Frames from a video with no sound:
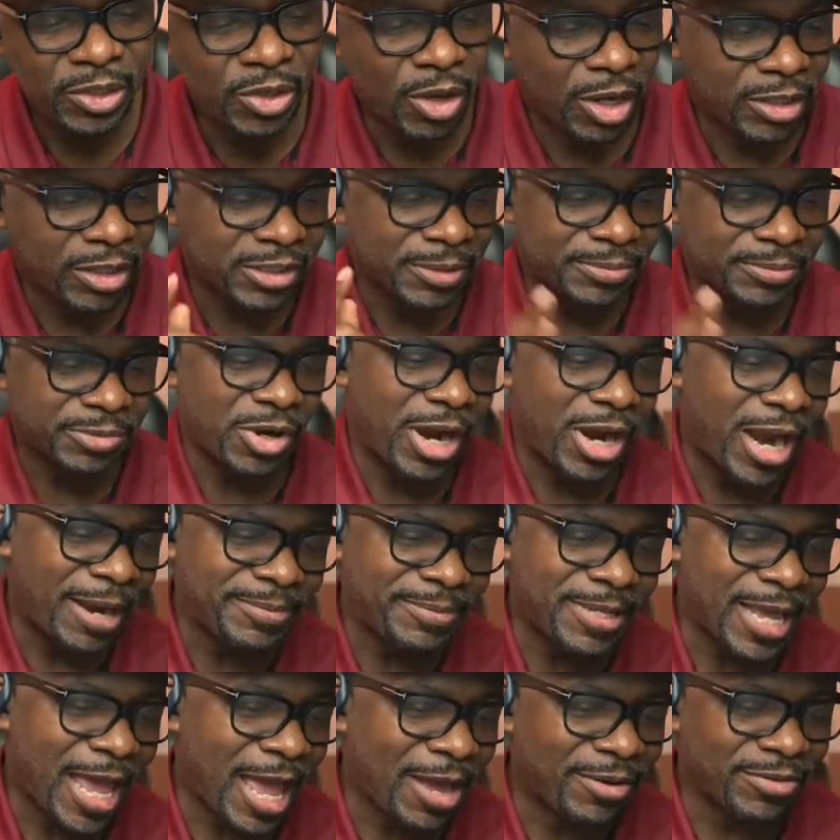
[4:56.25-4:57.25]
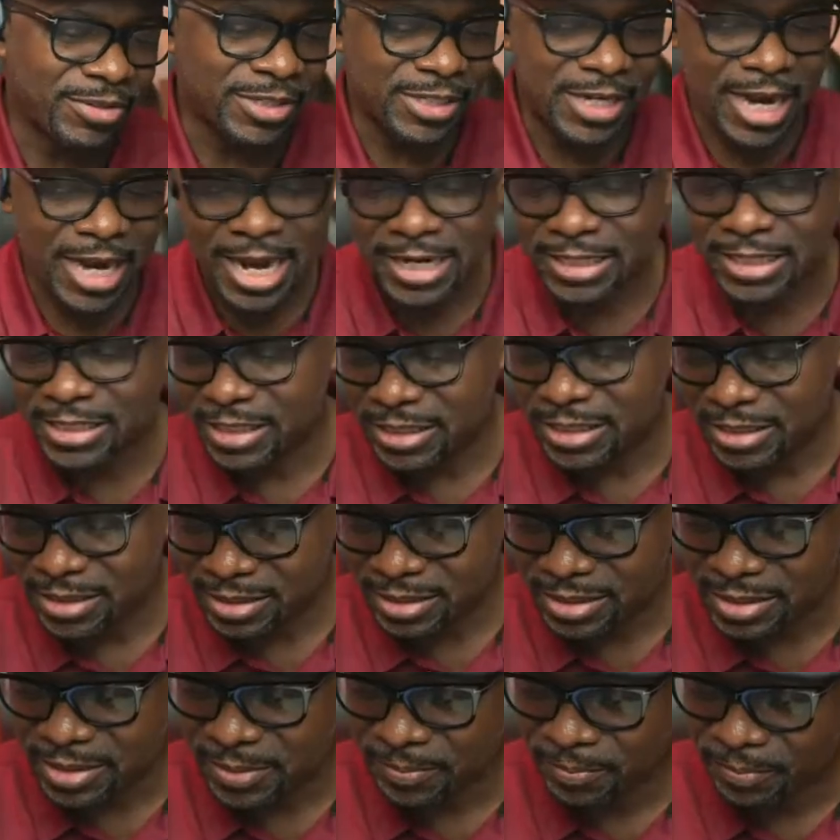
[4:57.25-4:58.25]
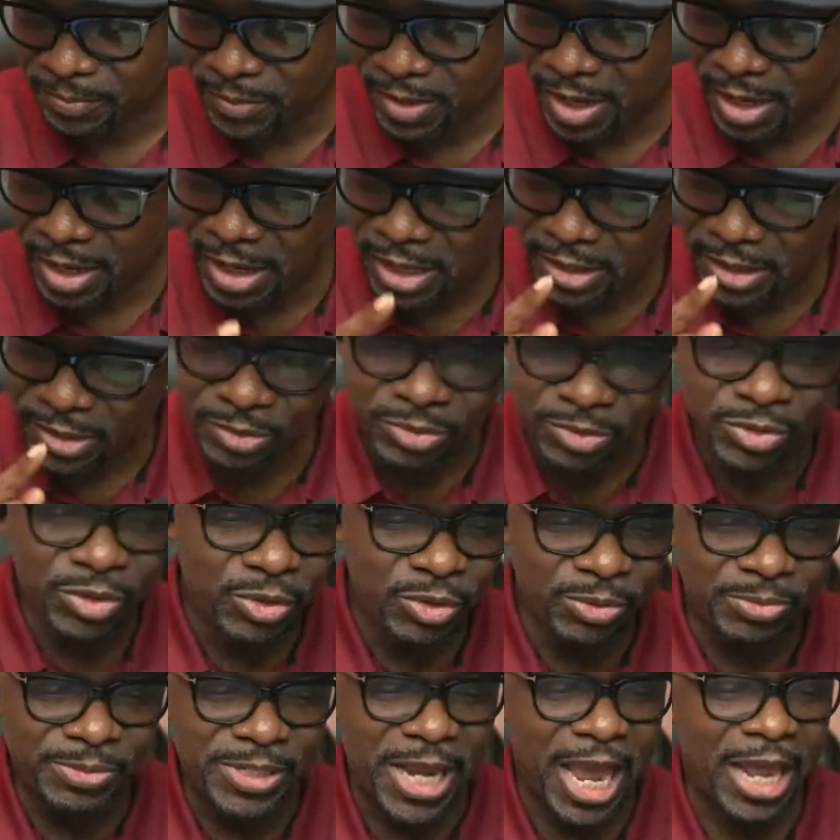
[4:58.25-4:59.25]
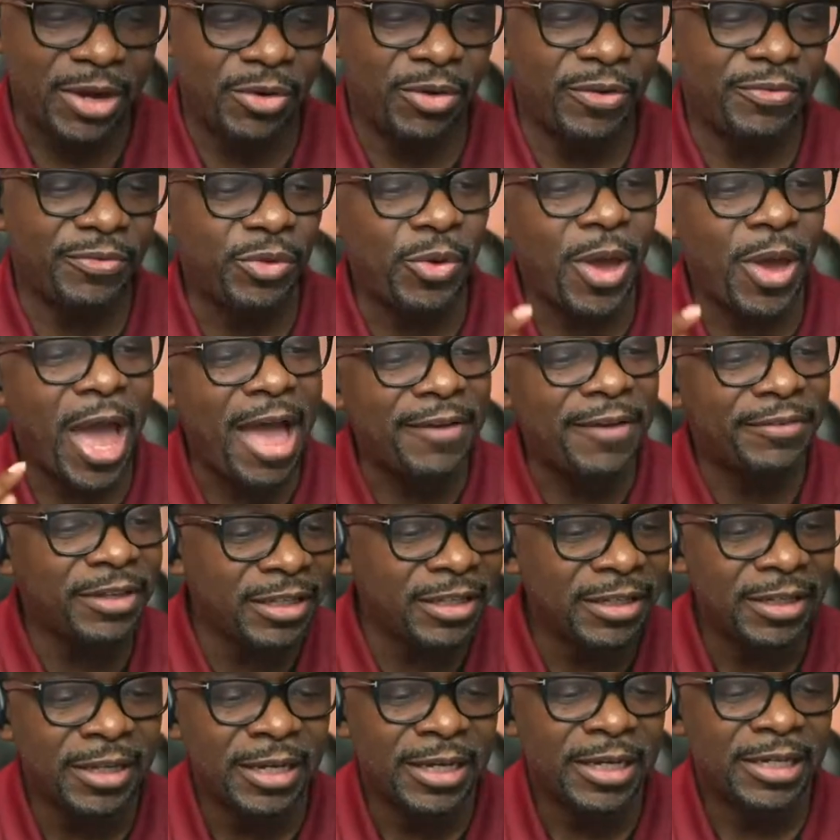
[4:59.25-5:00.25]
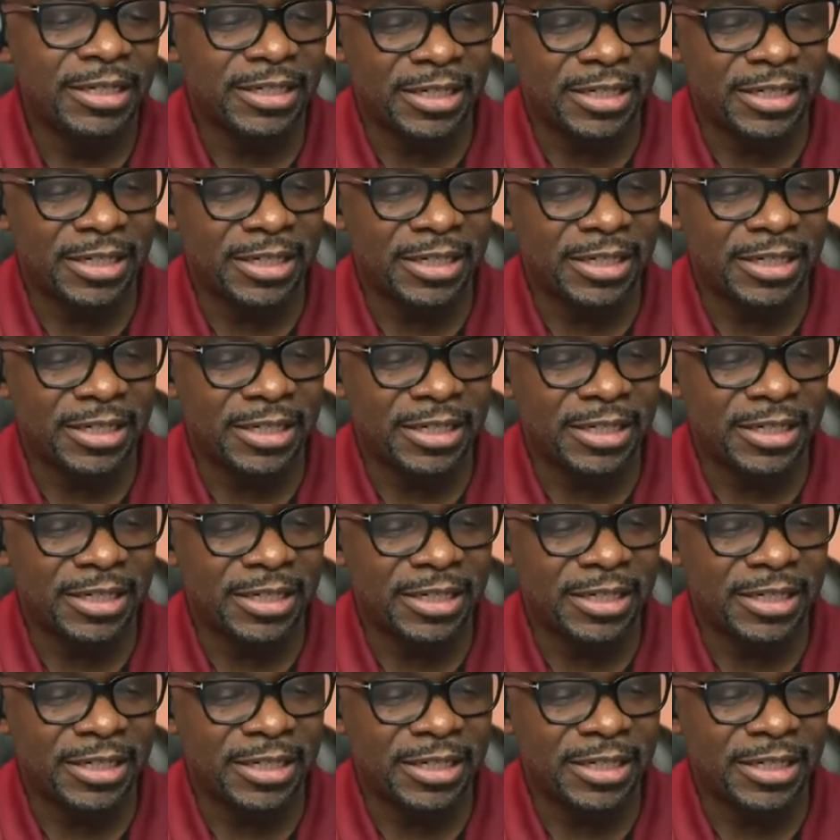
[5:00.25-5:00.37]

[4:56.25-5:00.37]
Y'all subscribe to Alton Johnson's uh, YouTube channel if you haven't.